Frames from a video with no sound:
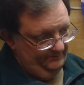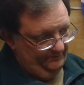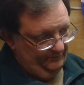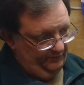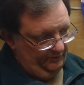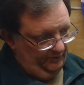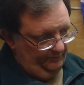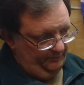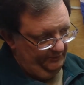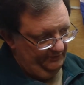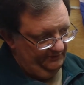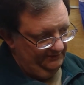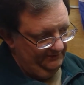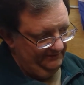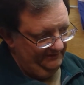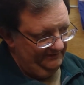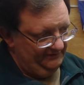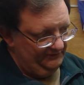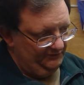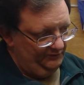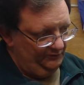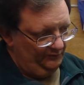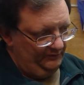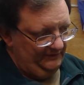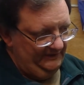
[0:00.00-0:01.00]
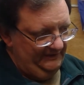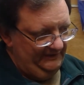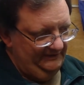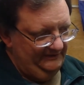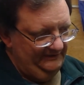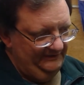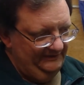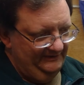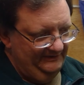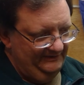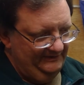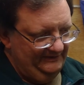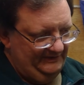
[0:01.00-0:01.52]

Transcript: purple and green